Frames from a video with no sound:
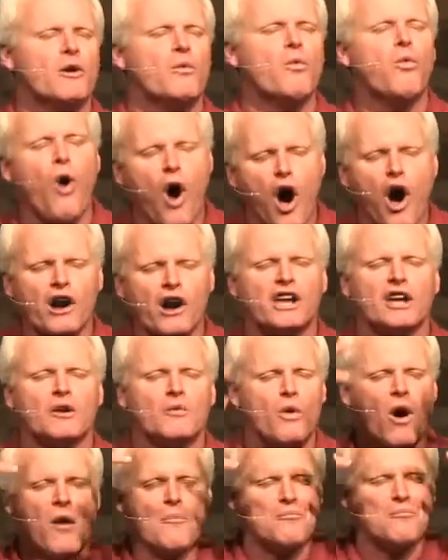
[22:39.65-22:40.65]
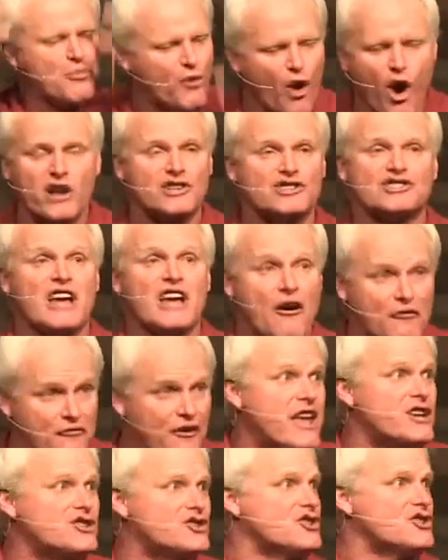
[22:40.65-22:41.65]
and walk in what brought
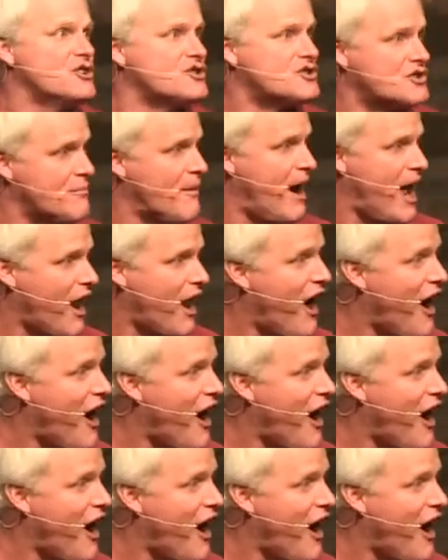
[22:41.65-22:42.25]
salvation to my